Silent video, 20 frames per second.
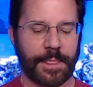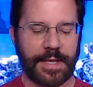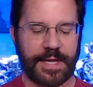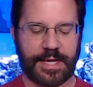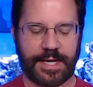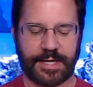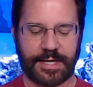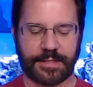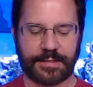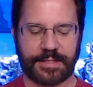
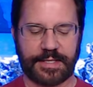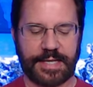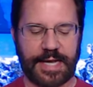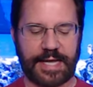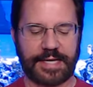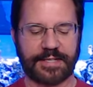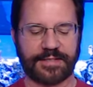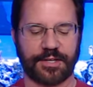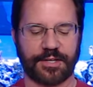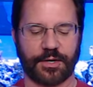And
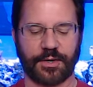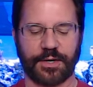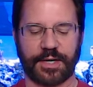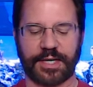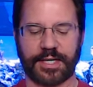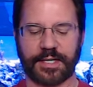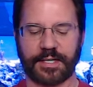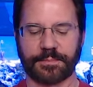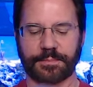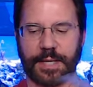that is how I
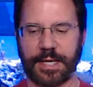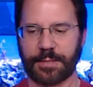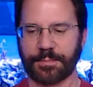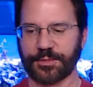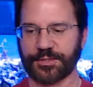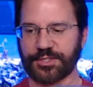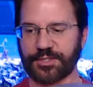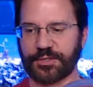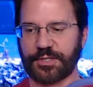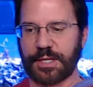am
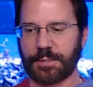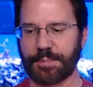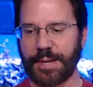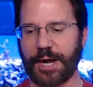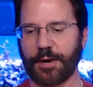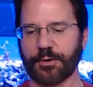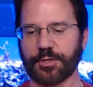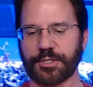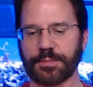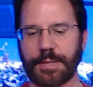able to get
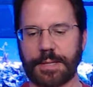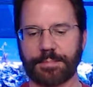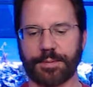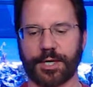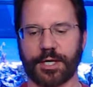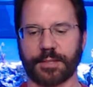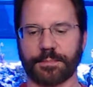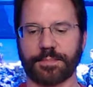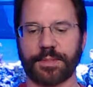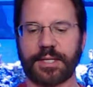power to my
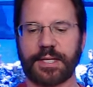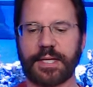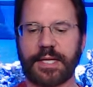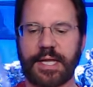pump,